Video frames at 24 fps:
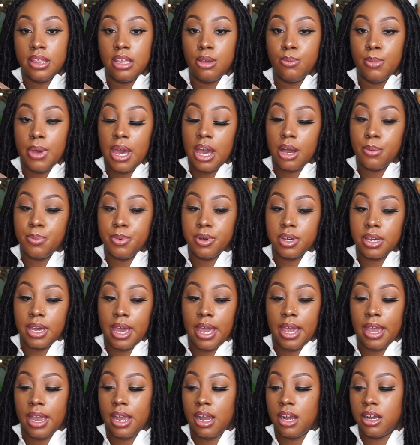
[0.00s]
the MacBook
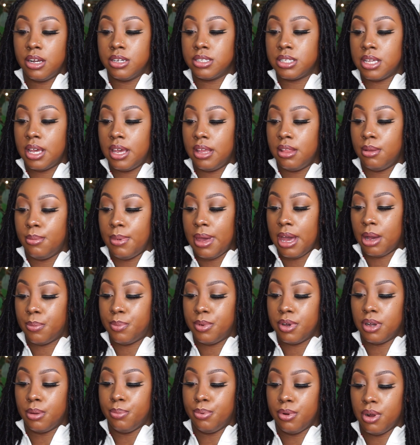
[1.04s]
Airs and the
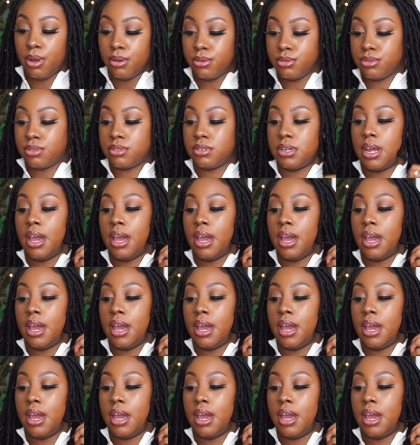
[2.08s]
MacBook Pros